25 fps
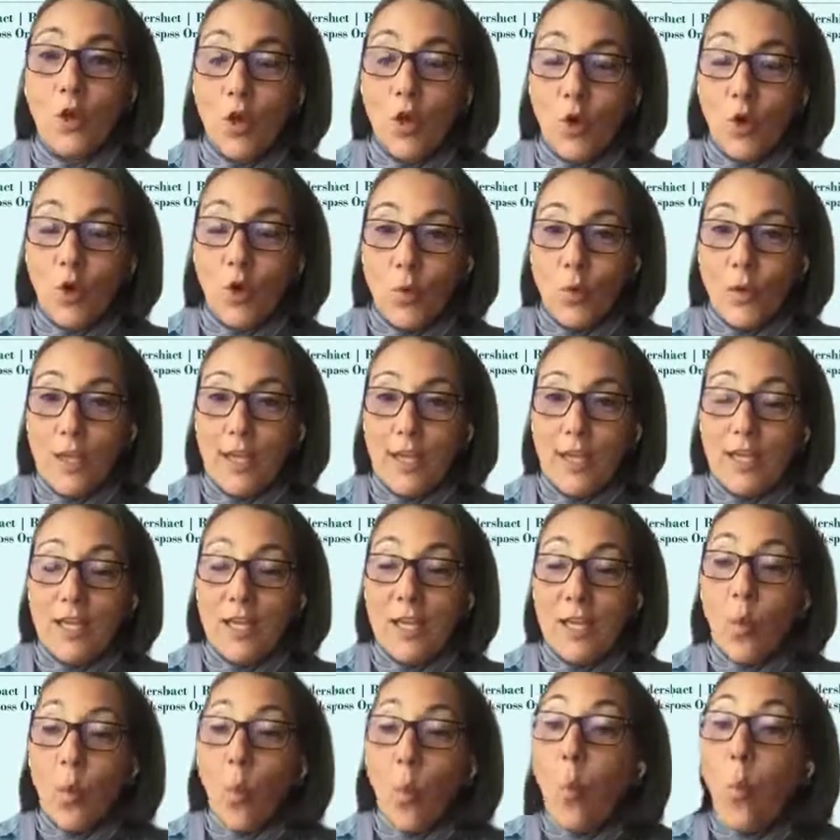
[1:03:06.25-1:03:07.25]
Okay,
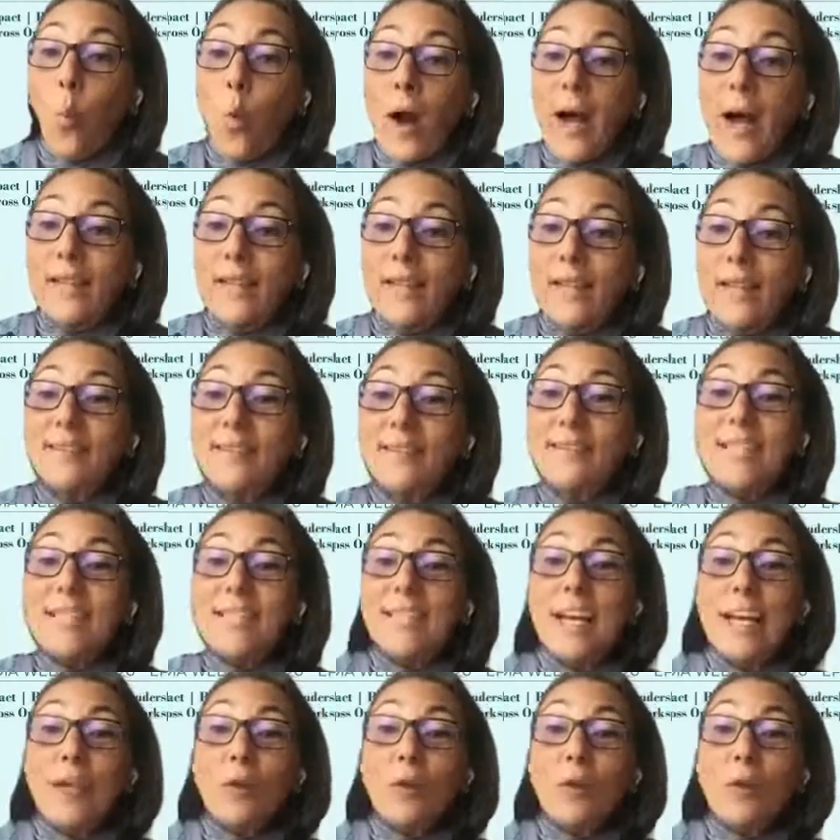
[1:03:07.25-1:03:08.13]
what did I